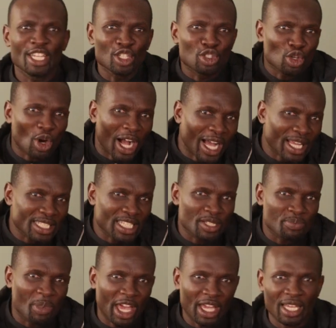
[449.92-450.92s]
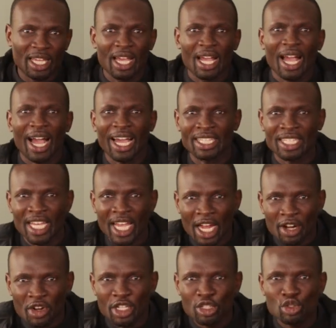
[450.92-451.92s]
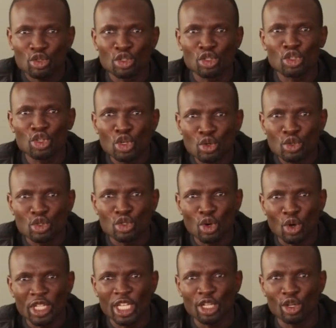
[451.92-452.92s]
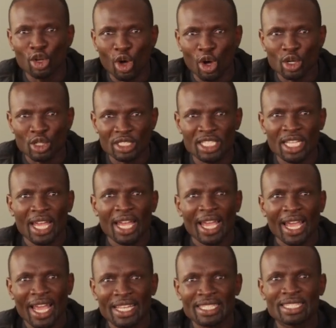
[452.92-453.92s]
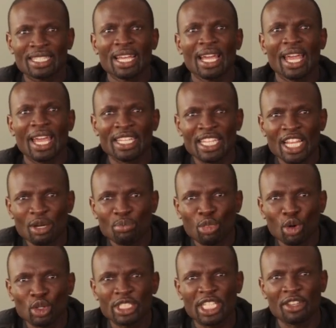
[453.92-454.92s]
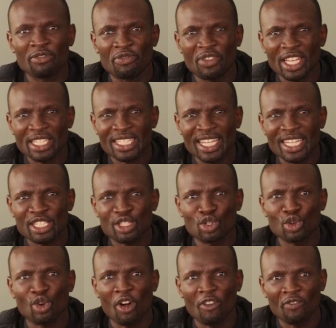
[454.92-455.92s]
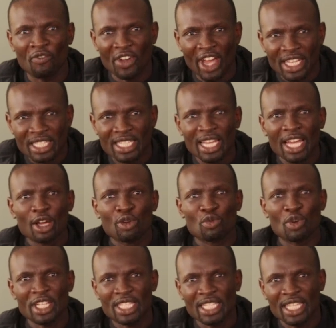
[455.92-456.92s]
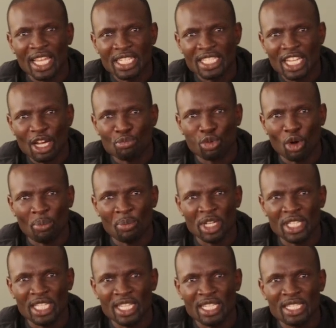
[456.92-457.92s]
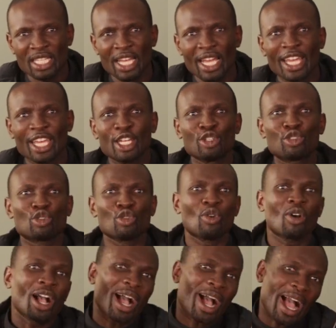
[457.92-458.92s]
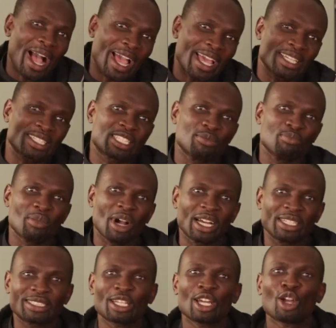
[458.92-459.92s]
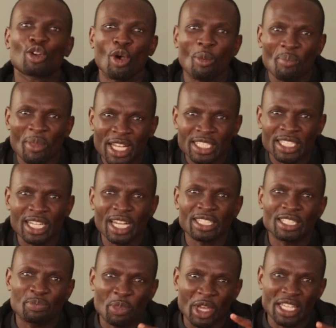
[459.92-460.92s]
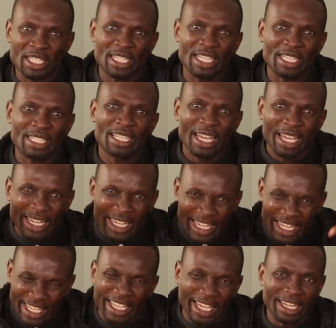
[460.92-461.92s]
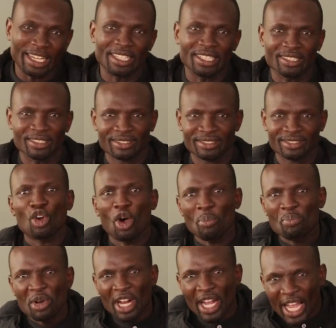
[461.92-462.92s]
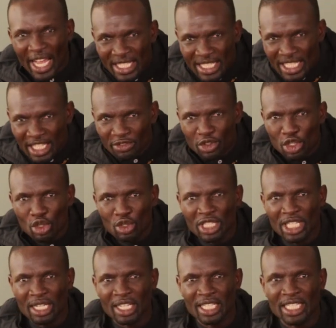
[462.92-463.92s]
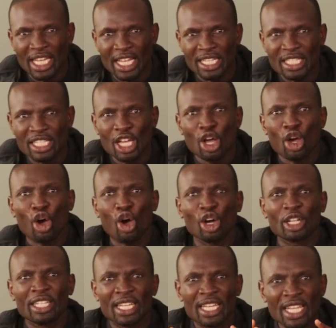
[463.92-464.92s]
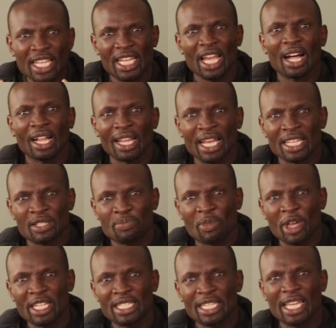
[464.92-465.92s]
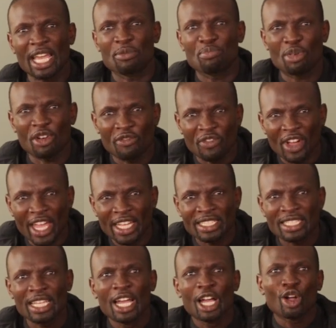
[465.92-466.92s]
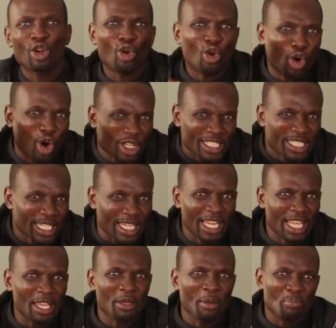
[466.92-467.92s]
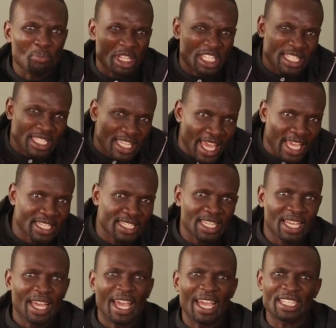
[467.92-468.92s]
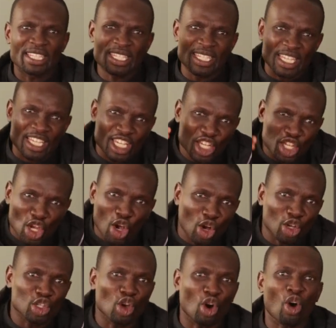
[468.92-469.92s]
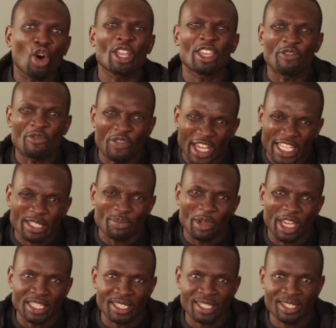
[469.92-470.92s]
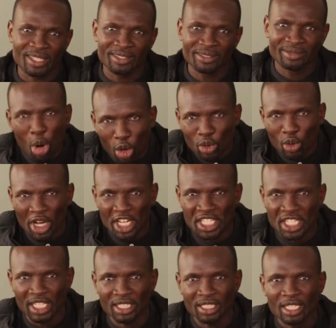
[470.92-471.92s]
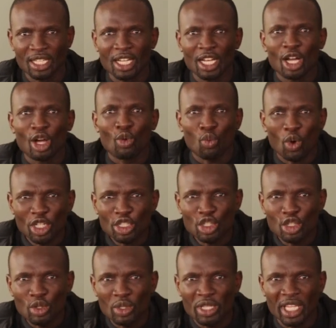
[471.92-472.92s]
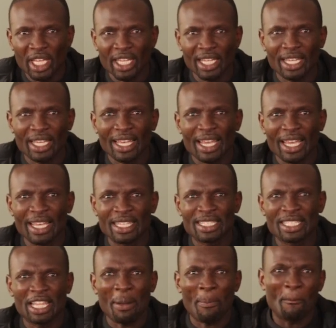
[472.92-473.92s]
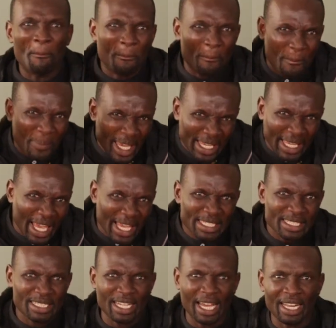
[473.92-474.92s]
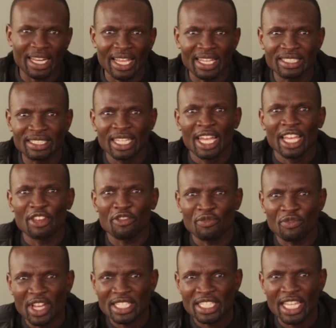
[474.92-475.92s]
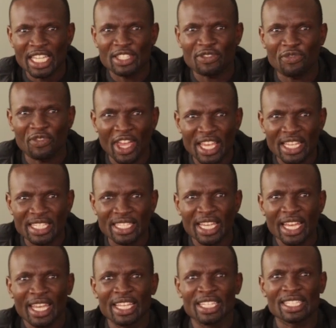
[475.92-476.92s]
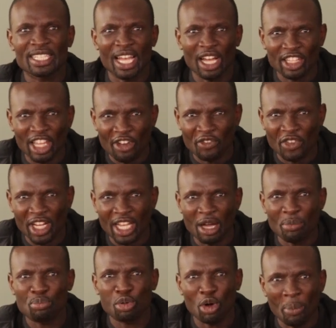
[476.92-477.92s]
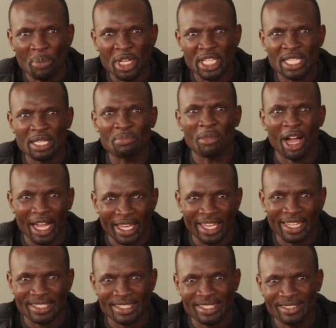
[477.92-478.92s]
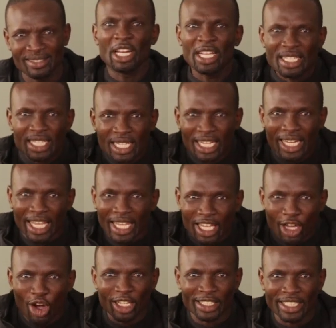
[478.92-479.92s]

in Johannesburg adhering to new zoning laws has enabled investors to convert residential properties into high demand commercial spaces legally. Comprehensive due diligence on legal aspects can prevent costly mistakes and secure your investment. Poll question What do you think is the biggest challenge investors face in South Africa property market. Please click